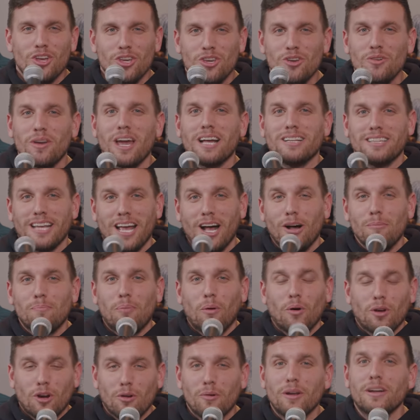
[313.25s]
you get to
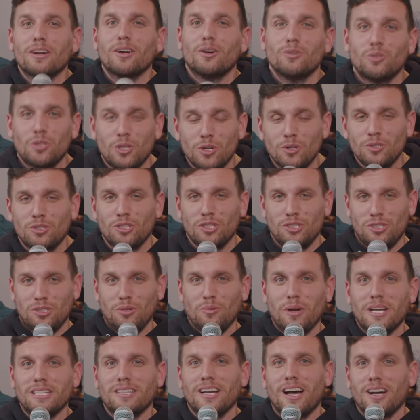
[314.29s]
help Puerto Rico too, just
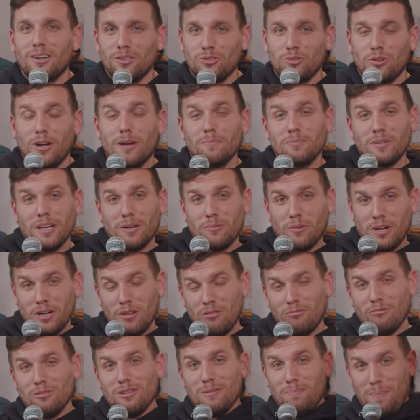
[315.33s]
the way Donald Trump did when
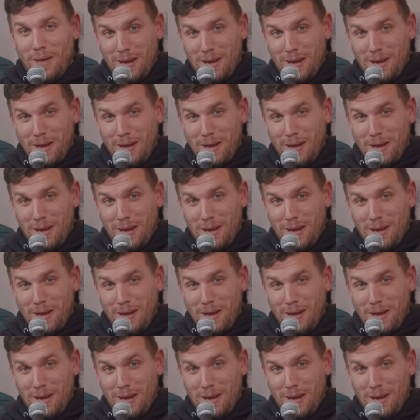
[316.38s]
he threw the